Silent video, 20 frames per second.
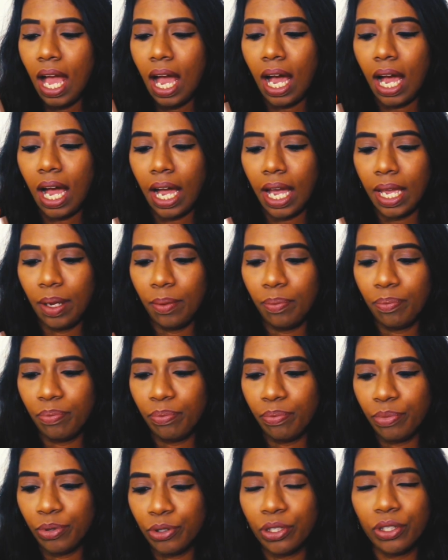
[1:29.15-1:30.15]
I
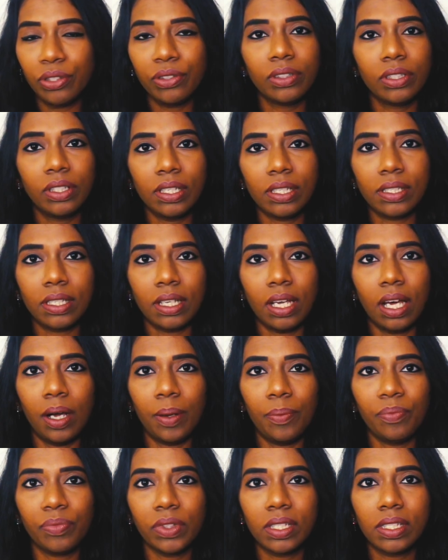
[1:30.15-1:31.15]
put in this
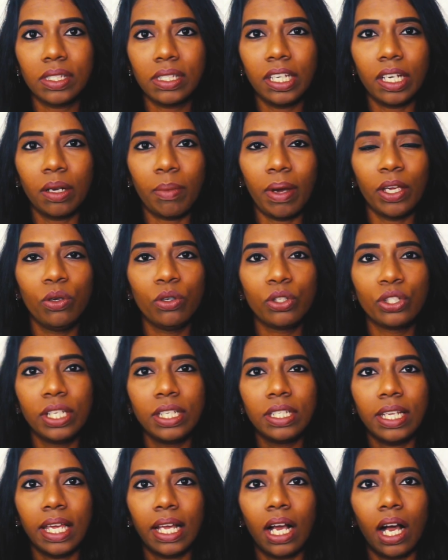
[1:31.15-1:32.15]
uh, serum. I
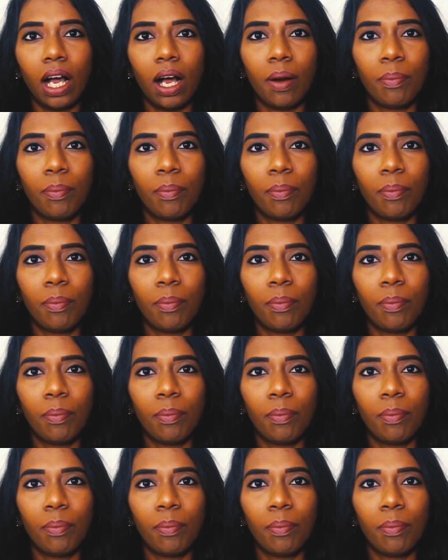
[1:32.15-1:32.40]
usually take a